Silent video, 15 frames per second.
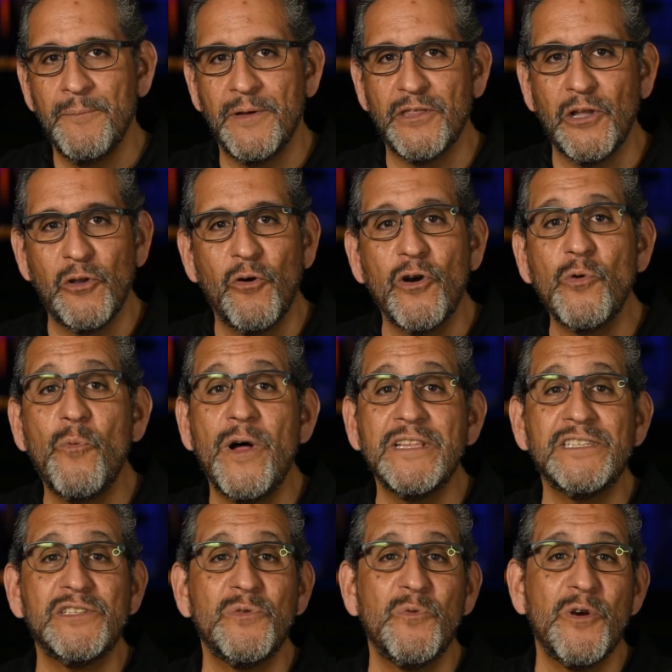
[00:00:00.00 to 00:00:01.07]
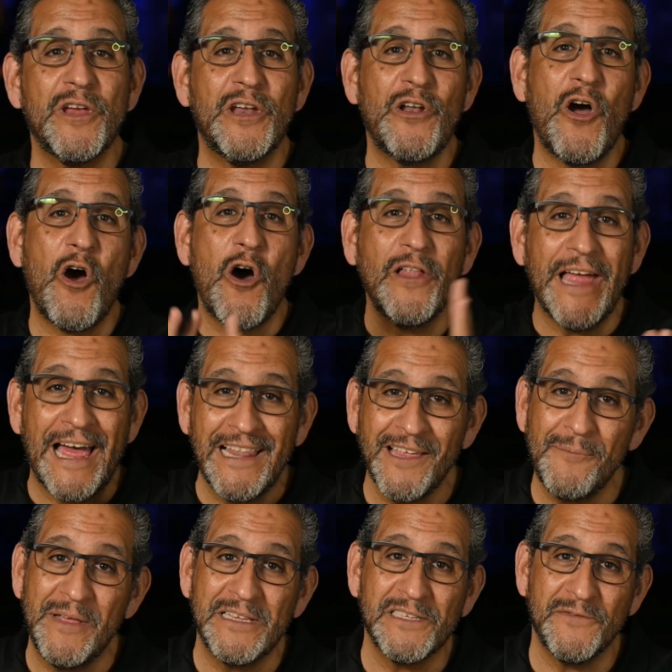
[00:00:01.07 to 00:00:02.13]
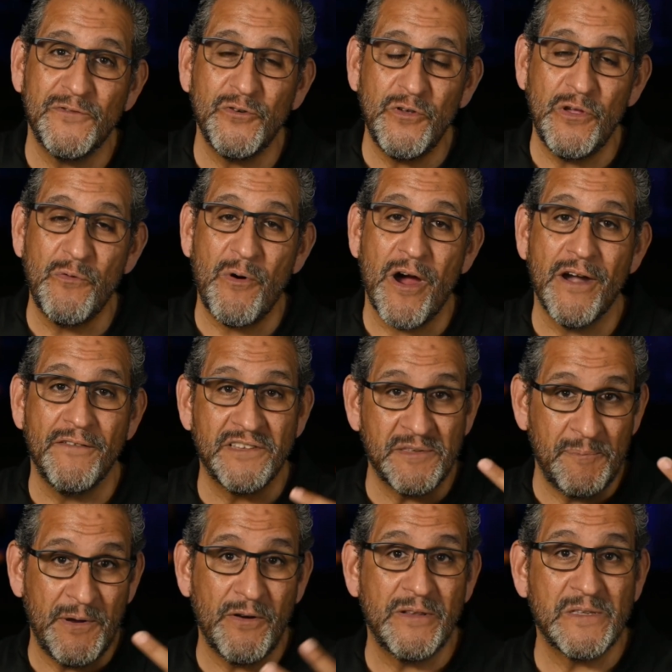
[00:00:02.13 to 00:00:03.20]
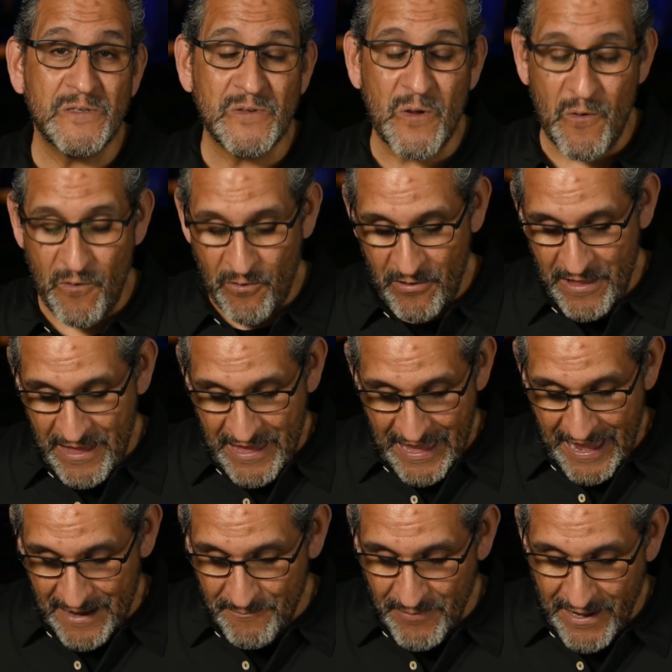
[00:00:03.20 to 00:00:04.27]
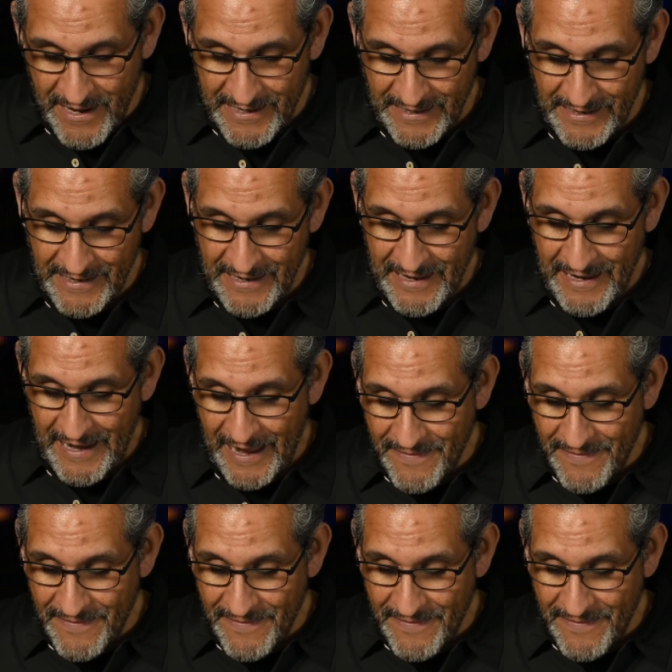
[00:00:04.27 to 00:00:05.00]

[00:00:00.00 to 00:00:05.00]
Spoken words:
But the Lord wants to work in all elements of who you are, of spirit, soul, and body.